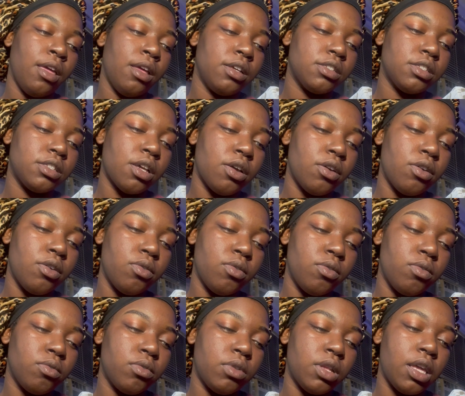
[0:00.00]

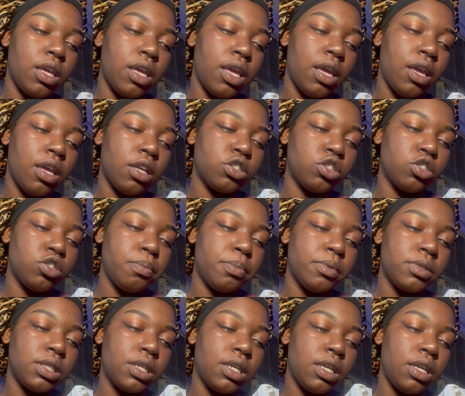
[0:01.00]
So the Super
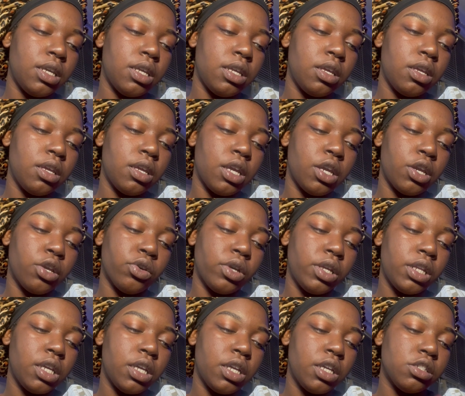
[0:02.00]
Skin
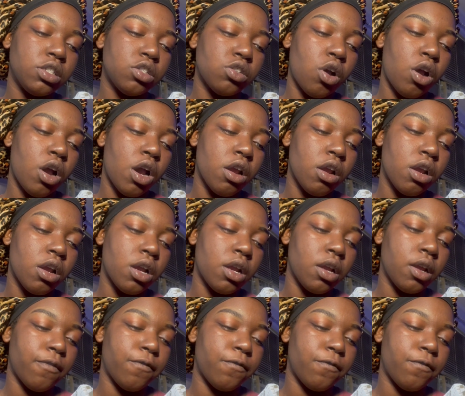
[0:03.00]
ingredients are